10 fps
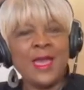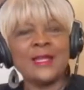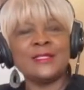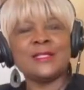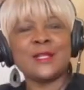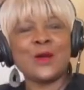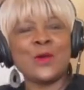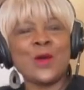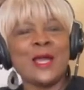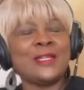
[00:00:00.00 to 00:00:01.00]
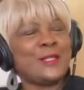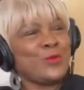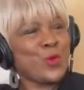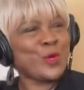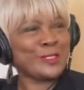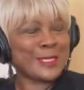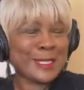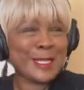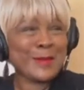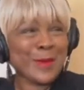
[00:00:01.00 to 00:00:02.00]
And so I didn't want to
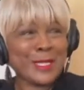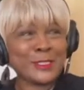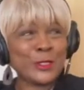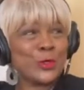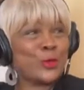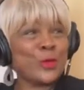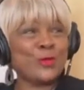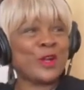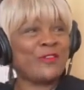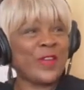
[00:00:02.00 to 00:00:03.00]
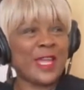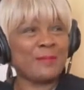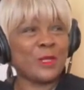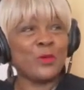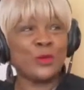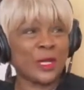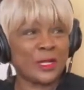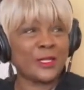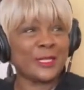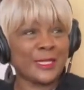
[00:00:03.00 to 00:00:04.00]
leave my school, but we were a family, we were
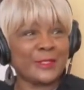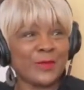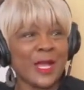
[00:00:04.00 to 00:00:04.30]
good,